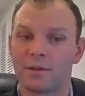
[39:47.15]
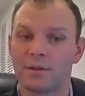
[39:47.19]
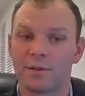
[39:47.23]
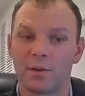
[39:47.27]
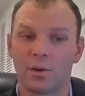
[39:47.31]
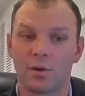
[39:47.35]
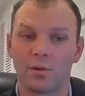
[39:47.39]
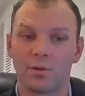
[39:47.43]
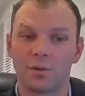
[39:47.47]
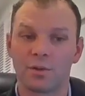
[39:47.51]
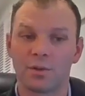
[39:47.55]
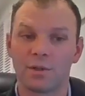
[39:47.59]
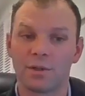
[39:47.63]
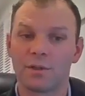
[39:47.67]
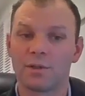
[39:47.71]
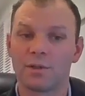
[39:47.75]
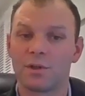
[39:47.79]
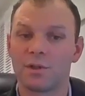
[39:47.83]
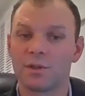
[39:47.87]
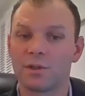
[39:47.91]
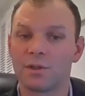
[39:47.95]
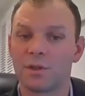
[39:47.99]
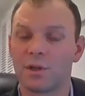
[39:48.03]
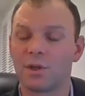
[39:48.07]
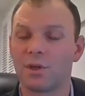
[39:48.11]
So
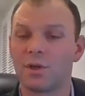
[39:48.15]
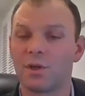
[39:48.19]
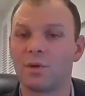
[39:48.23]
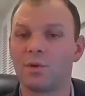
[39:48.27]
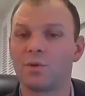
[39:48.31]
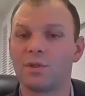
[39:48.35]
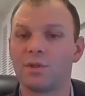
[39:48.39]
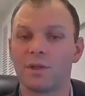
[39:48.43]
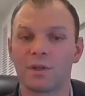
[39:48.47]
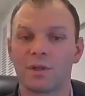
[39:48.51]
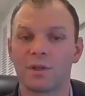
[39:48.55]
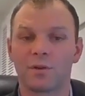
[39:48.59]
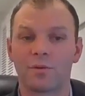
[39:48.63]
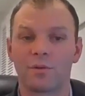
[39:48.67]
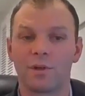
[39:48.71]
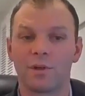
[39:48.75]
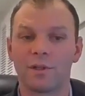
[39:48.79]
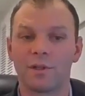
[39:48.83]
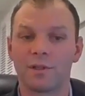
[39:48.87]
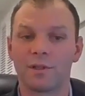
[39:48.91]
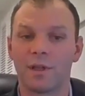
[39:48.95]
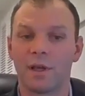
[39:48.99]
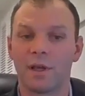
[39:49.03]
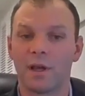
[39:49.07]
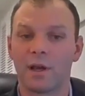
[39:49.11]
just a huge
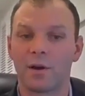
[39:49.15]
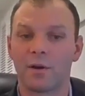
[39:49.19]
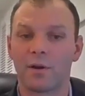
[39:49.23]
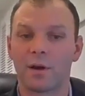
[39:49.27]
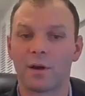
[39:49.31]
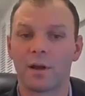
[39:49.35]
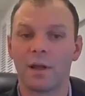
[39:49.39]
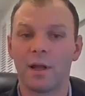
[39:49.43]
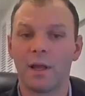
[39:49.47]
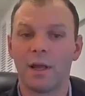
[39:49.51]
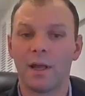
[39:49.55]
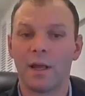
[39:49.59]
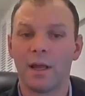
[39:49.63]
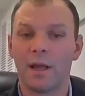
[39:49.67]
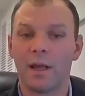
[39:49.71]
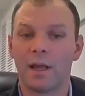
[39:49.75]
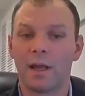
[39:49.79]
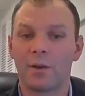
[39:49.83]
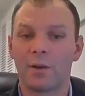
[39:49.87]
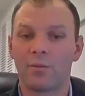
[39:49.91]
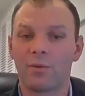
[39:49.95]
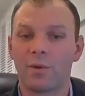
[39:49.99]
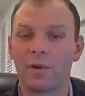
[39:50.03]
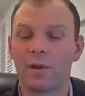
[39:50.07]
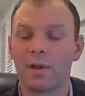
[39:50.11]
increase there. And
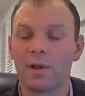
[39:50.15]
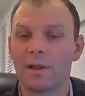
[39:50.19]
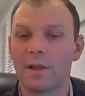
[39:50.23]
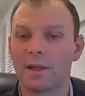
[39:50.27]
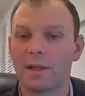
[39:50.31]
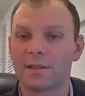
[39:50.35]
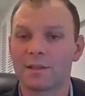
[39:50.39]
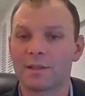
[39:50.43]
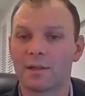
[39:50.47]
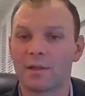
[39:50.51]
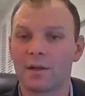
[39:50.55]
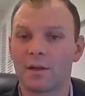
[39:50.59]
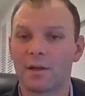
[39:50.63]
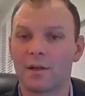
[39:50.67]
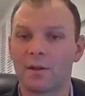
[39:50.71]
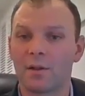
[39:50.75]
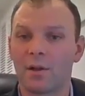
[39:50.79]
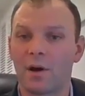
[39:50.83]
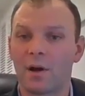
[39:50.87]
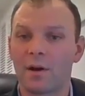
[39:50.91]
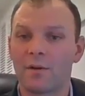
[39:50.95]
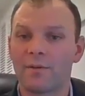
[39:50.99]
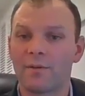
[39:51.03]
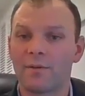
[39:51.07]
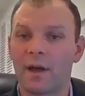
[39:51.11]
really that's a
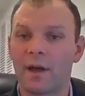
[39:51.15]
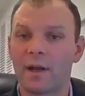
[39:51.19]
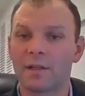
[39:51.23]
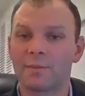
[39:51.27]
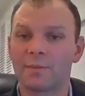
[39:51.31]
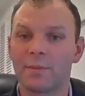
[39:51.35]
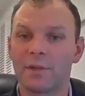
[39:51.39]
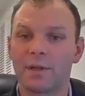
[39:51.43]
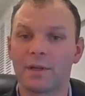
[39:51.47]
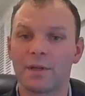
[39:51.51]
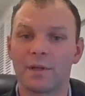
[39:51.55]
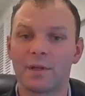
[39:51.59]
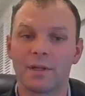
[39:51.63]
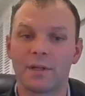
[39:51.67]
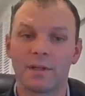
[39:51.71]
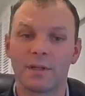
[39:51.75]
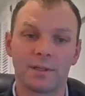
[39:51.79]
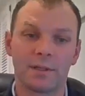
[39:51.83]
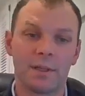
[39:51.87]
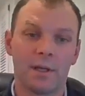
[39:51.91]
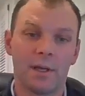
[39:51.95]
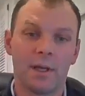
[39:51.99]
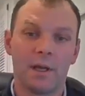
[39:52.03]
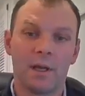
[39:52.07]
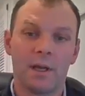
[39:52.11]
lot of that is
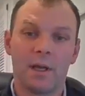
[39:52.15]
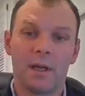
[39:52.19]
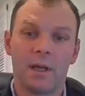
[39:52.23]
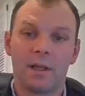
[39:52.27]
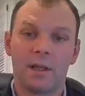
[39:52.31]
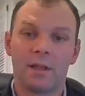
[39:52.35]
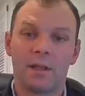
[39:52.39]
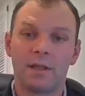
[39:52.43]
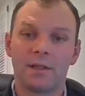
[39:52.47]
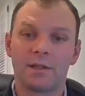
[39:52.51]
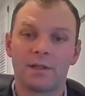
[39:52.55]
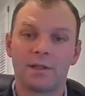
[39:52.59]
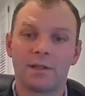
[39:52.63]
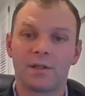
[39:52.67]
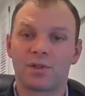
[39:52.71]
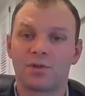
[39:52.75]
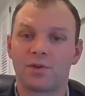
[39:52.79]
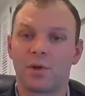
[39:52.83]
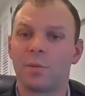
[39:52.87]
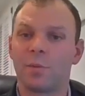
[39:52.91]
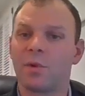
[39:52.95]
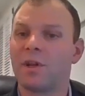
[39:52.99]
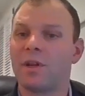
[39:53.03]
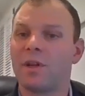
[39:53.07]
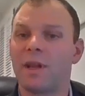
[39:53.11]
because these
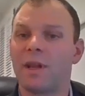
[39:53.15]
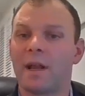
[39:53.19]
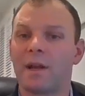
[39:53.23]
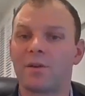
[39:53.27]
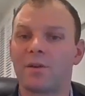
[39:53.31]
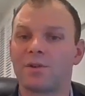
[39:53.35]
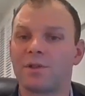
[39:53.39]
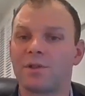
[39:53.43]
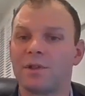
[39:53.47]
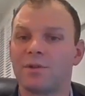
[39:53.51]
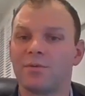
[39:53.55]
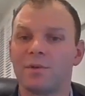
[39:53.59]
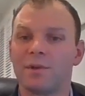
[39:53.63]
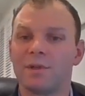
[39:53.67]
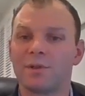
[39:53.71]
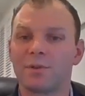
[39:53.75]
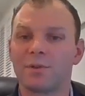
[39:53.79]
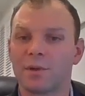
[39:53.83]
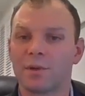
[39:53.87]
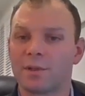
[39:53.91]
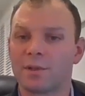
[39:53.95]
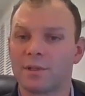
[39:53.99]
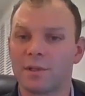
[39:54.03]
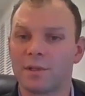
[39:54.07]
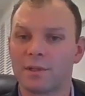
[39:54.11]
distributed energy
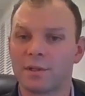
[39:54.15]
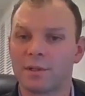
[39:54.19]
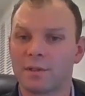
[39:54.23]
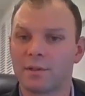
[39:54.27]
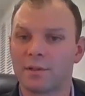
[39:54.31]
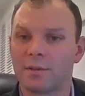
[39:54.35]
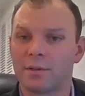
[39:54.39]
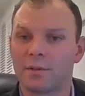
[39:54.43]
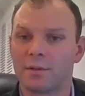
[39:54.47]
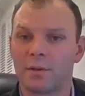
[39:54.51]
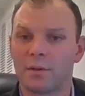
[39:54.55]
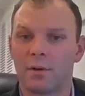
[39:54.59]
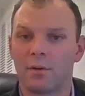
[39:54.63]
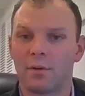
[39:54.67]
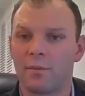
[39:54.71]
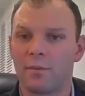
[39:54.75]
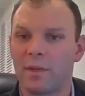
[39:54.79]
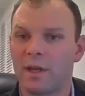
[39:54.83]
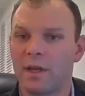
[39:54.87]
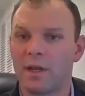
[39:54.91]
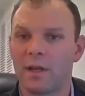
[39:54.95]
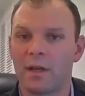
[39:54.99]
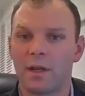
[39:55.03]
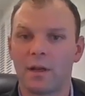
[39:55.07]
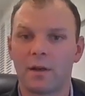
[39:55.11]
resources. So
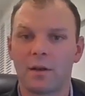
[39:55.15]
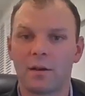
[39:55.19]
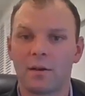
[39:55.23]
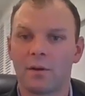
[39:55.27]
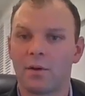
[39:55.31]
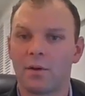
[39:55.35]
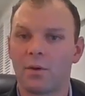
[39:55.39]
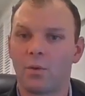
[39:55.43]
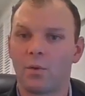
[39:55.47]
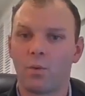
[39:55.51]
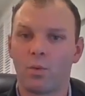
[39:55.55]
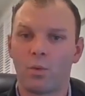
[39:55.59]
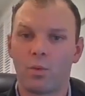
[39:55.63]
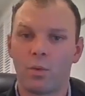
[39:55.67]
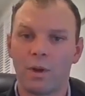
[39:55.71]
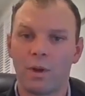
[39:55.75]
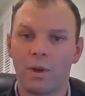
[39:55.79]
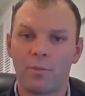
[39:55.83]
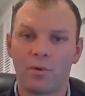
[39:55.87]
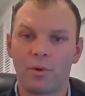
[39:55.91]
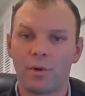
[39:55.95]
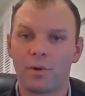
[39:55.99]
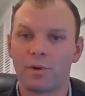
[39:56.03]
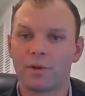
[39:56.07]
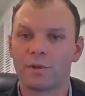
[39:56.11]
meaning
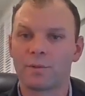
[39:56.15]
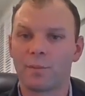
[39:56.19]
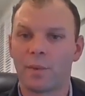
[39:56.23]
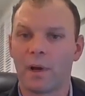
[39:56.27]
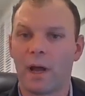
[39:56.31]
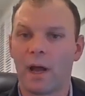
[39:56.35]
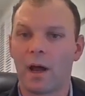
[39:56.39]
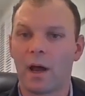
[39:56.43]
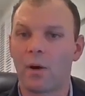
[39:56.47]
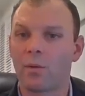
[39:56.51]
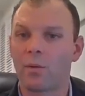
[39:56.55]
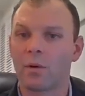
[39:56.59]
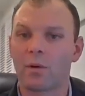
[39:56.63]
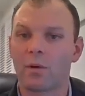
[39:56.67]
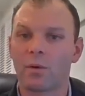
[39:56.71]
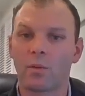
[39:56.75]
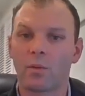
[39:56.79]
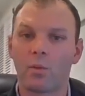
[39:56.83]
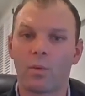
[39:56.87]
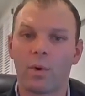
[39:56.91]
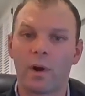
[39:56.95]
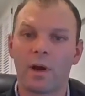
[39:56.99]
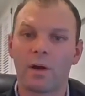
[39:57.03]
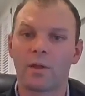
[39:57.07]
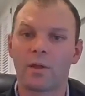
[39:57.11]
we produce
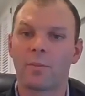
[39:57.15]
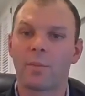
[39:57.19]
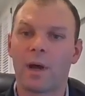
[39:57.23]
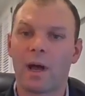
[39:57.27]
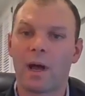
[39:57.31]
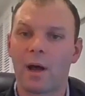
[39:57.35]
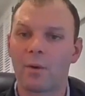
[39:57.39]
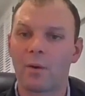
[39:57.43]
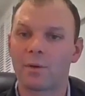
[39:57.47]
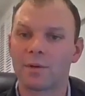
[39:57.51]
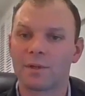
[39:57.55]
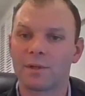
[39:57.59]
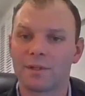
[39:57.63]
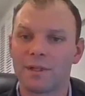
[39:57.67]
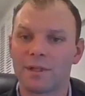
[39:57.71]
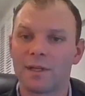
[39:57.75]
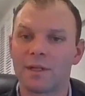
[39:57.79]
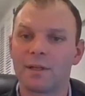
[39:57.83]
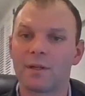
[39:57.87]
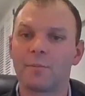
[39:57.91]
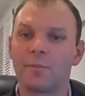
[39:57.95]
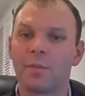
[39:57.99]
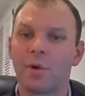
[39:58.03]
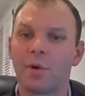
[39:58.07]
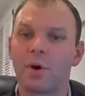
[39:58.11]
power where the power is
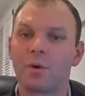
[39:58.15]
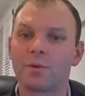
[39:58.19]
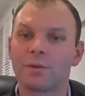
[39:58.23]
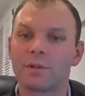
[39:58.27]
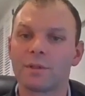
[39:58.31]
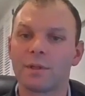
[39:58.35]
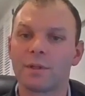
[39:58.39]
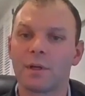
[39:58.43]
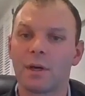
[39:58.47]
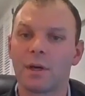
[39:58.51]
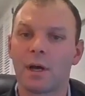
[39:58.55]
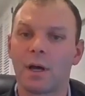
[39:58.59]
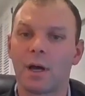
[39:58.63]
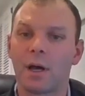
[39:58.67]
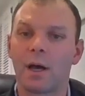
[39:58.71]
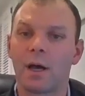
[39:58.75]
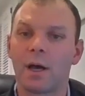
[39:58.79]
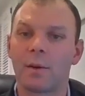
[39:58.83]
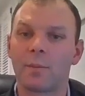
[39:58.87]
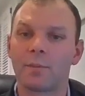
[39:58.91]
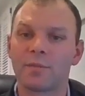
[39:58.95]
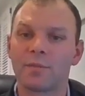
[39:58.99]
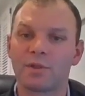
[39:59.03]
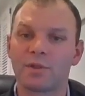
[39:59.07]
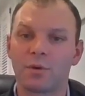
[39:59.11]
needed most.
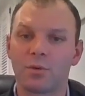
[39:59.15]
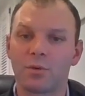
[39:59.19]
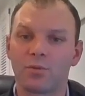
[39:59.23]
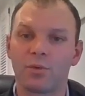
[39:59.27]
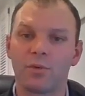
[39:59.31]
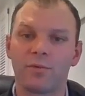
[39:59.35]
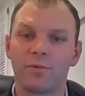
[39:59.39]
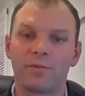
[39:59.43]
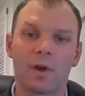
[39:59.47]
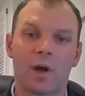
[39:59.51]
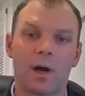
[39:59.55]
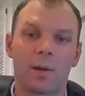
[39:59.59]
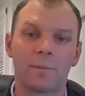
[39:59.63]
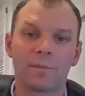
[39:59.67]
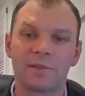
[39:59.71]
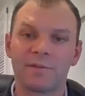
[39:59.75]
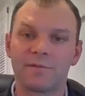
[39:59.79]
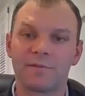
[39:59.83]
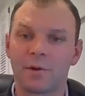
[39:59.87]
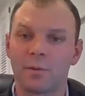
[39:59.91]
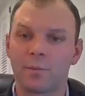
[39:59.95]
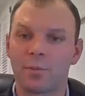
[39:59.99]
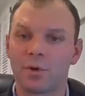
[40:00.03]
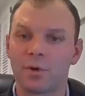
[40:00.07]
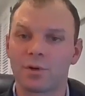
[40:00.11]
So
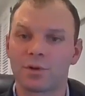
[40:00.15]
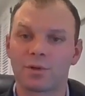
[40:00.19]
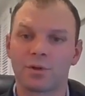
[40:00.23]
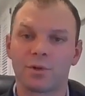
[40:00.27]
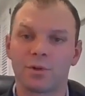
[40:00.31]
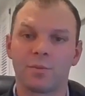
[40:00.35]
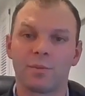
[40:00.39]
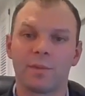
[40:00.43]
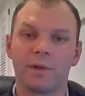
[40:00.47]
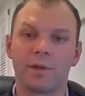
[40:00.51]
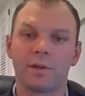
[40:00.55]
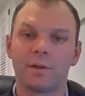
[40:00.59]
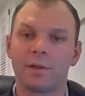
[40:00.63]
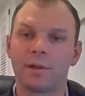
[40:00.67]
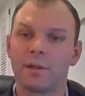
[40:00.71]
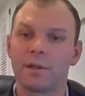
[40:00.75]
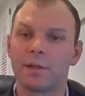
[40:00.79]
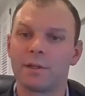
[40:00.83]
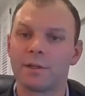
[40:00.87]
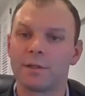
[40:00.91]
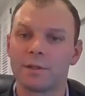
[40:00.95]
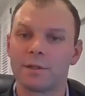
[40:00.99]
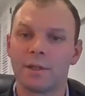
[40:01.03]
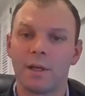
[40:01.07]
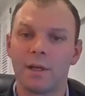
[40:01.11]
rooftops of commercial
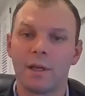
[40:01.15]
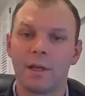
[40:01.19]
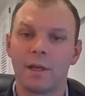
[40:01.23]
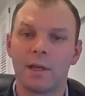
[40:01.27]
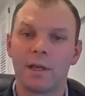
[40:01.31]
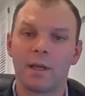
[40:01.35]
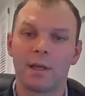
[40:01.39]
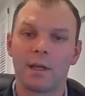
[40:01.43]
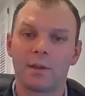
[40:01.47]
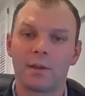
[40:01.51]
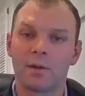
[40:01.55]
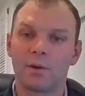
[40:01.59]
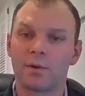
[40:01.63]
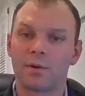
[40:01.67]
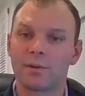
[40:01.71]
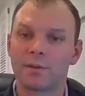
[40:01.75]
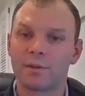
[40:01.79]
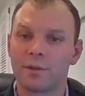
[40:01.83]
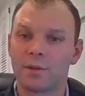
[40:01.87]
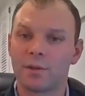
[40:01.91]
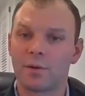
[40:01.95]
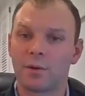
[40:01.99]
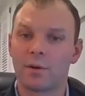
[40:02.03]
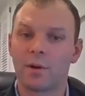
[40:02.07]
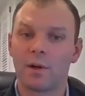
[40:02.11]
buildings in
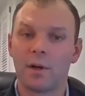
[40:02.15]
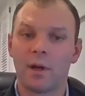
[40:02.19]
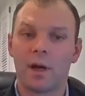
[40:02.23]
those,